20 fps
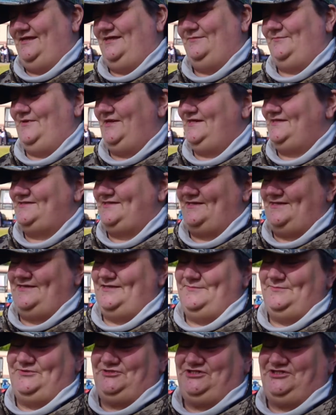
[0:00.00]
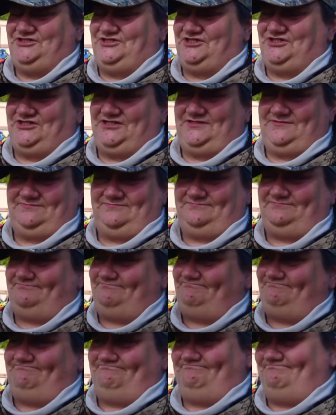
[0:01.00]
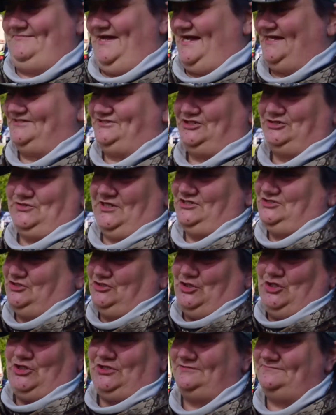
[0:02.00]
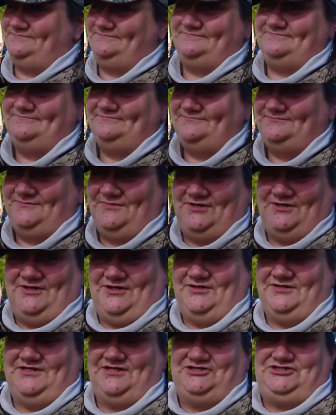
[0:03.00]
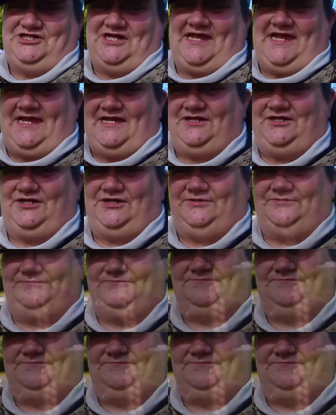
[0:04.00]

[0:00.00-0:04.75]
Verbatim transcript: In the meantime, she just has to trudge along all that she can do.